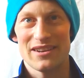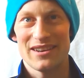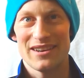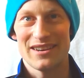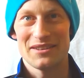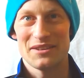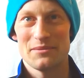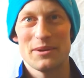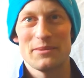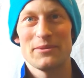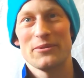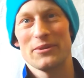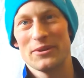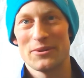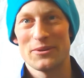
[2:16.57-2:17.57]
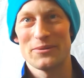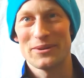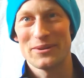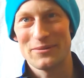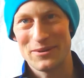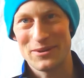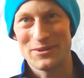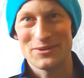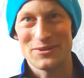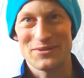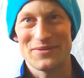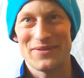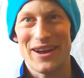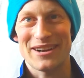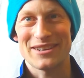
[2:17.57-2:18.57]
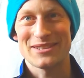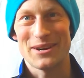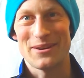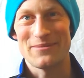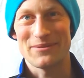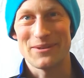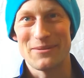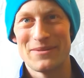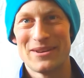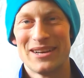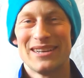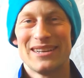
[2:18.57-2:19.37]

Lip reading: And you might be wondering, where those facts come from?